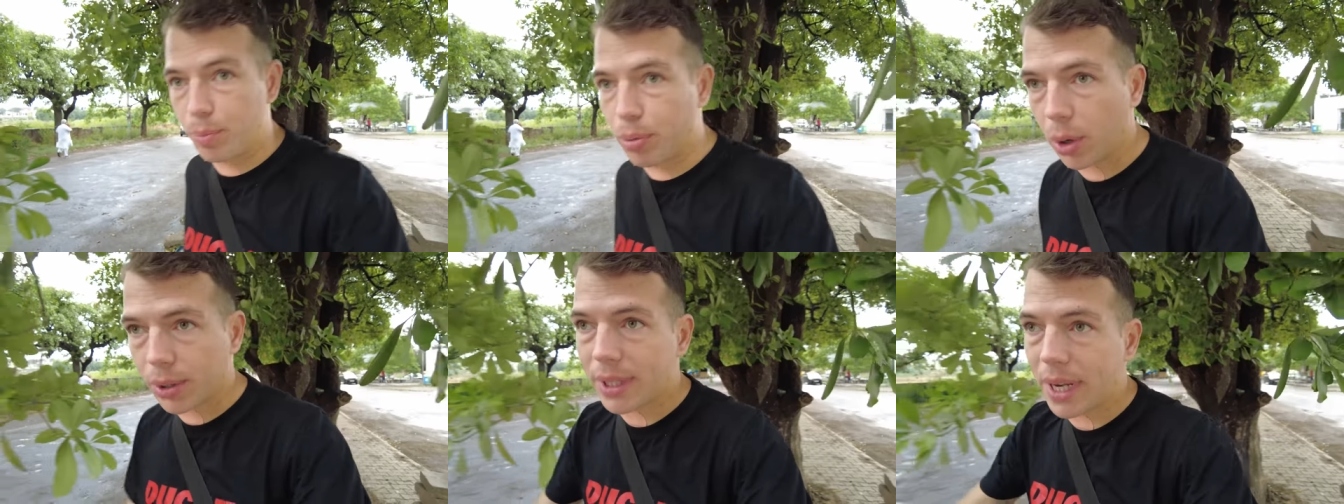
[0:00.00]
the
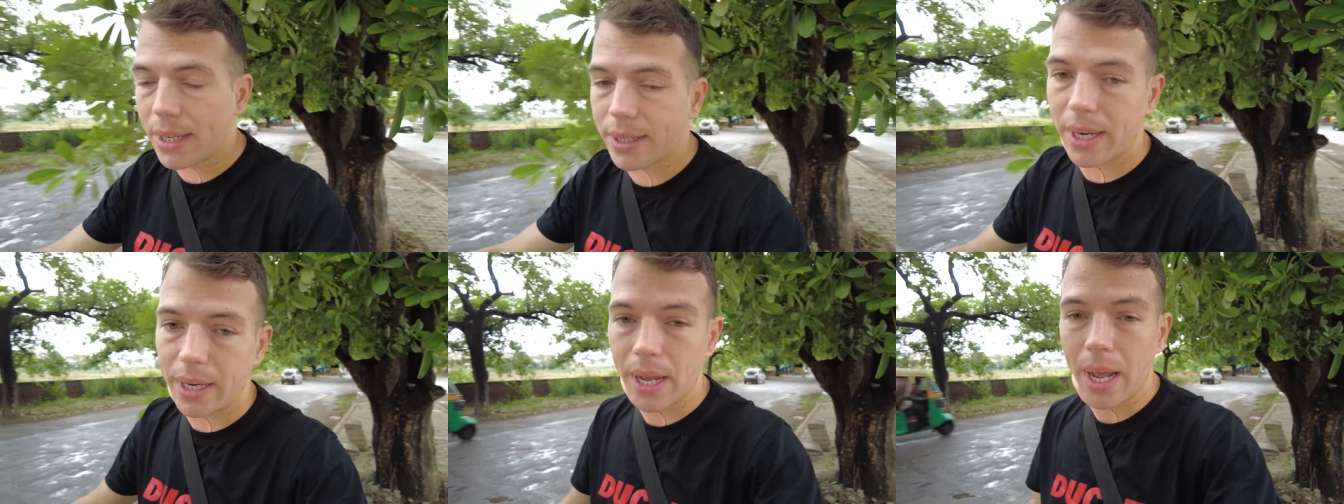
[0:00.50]
process
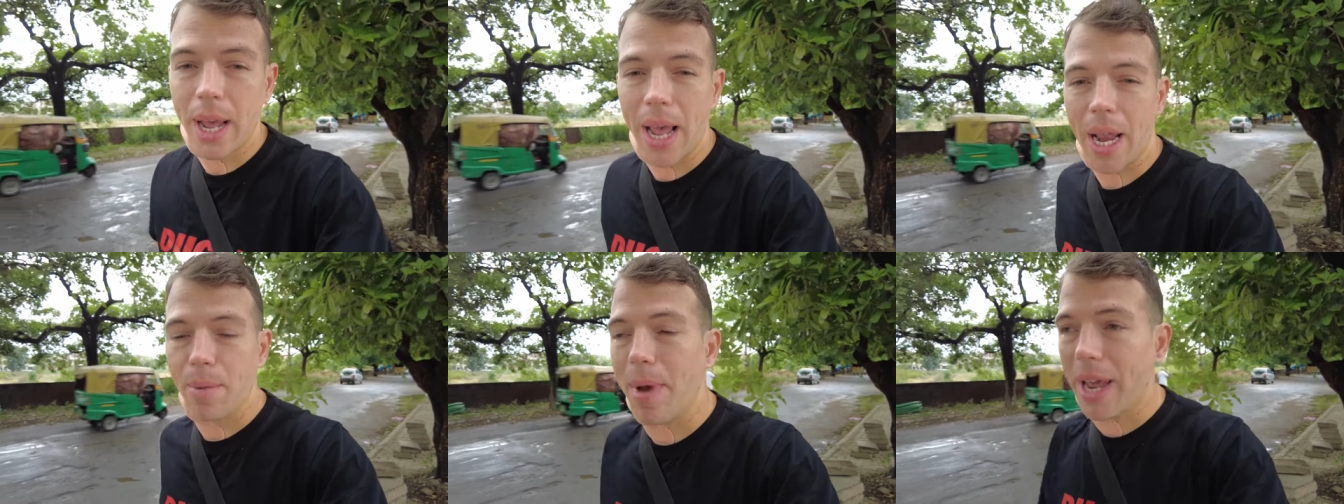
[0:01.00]
and
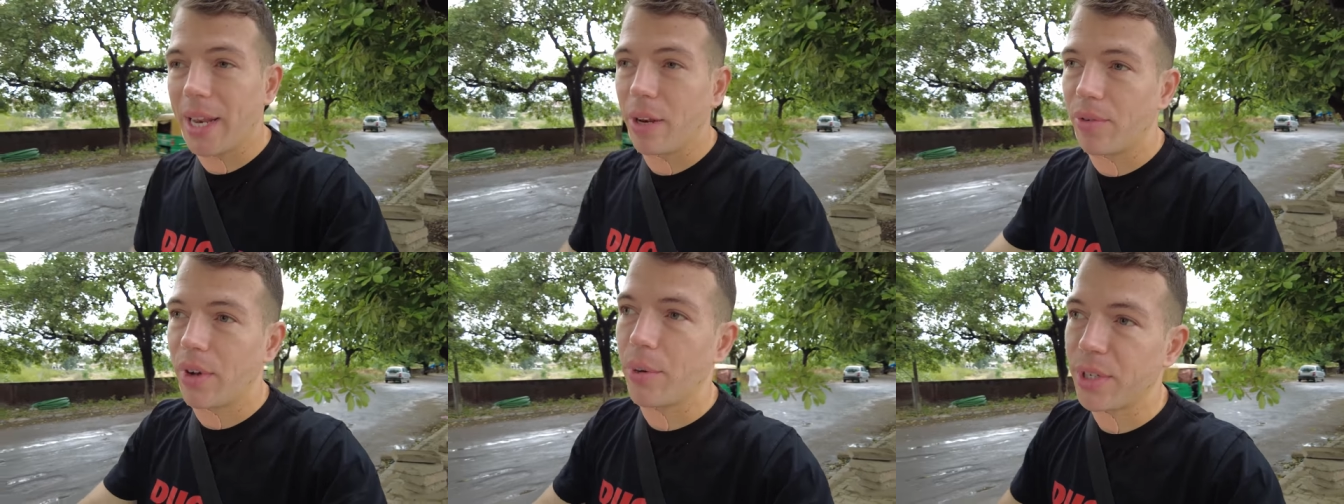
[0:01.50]
and made it
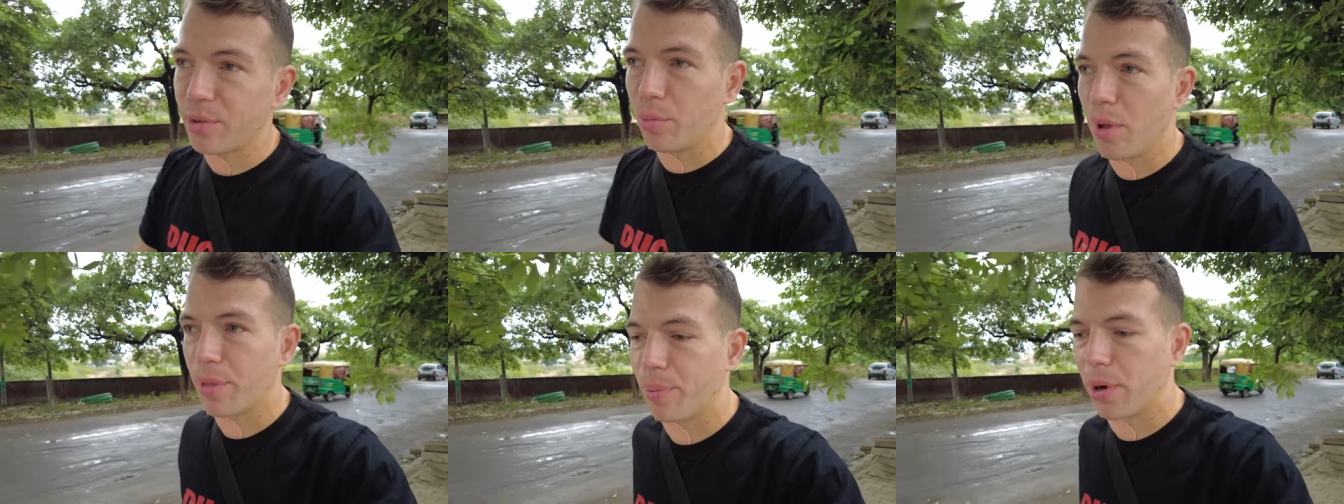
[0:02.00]
a very
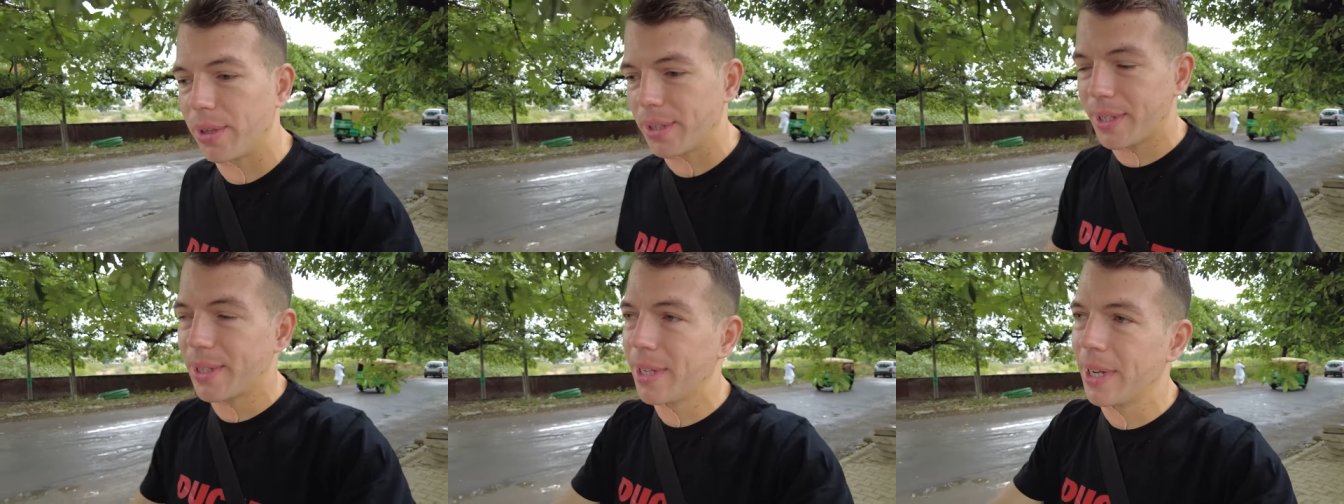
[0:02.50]
smooth
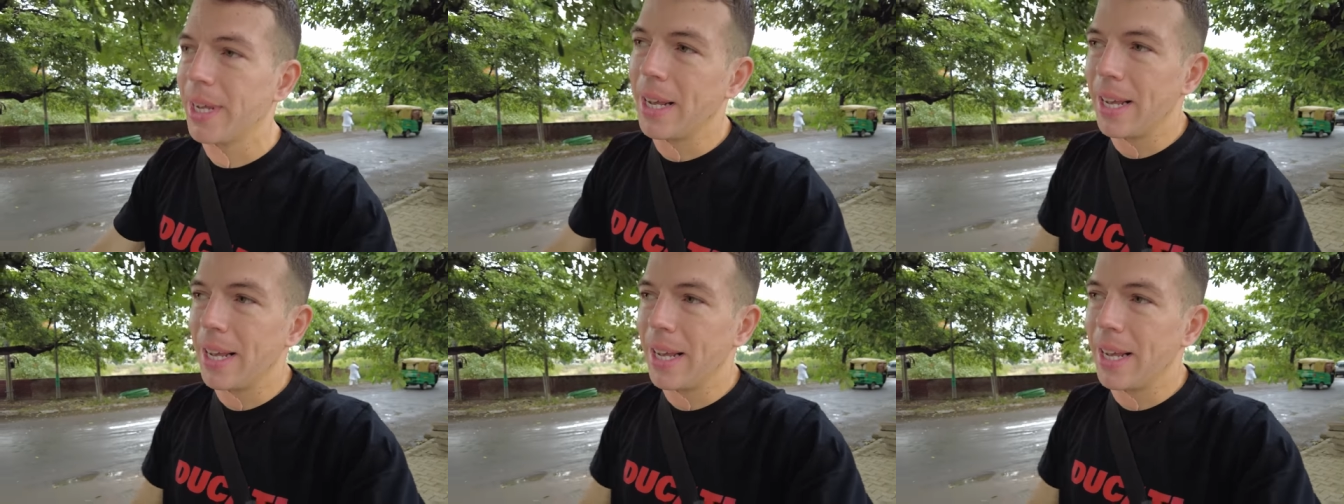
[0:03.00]
process